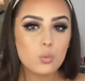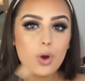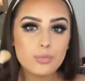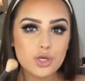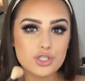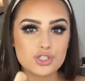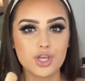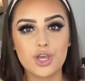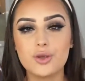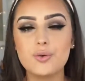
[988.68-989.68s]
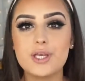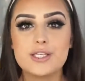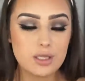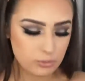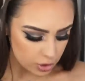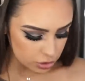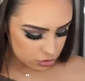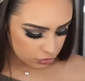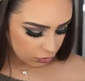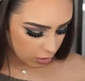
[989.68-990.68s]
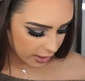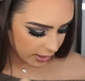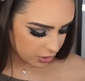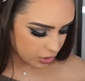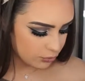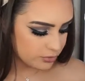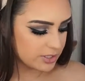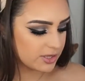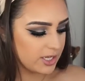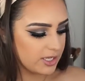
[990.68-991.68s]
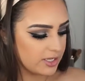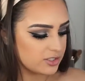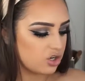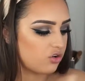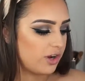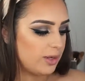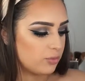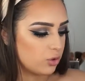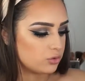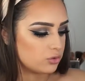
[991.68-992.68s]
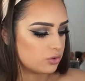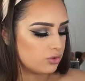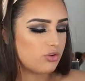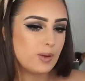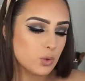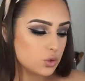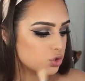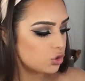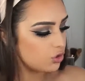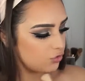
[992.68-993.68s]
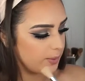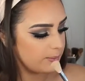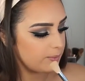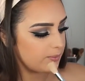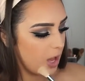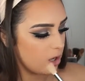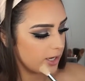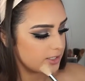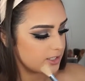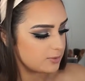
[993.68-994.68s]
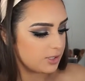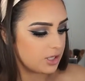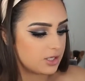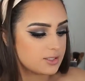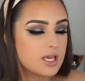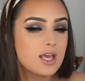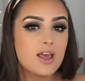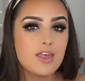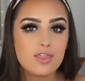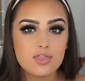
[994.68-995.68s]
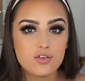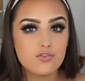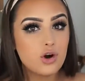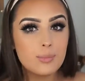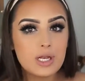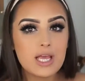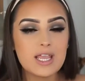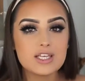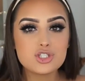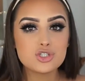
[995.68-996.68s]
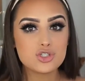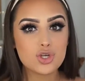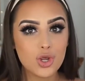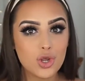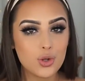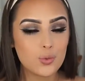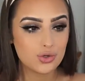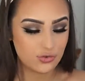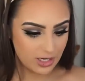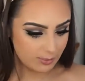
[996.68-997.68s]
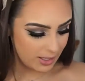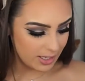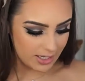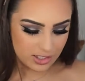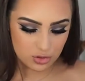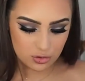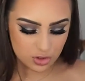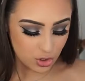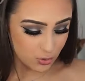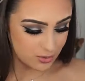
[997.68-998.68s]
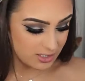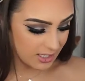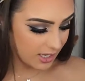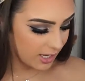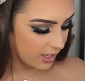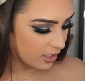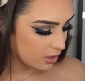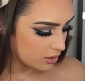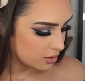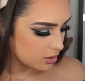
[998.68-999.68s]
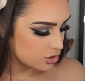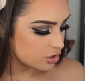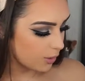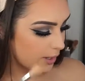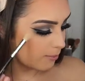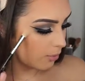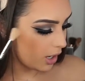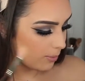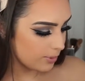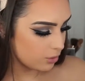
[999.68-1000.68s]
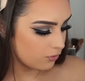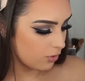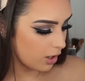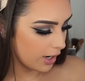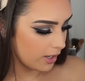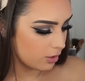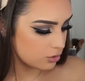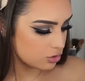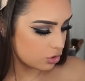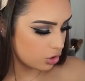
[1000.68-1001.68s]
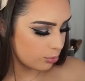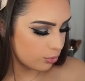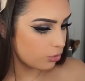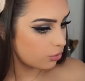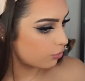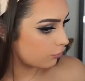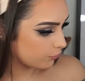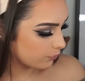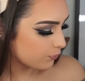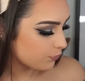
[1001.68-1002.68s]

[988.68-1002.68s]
What I'm going to do is I'm going to try and use these cream highlighters, because the formula isn't too creamy and it's not too sticky, so it might be alright on top of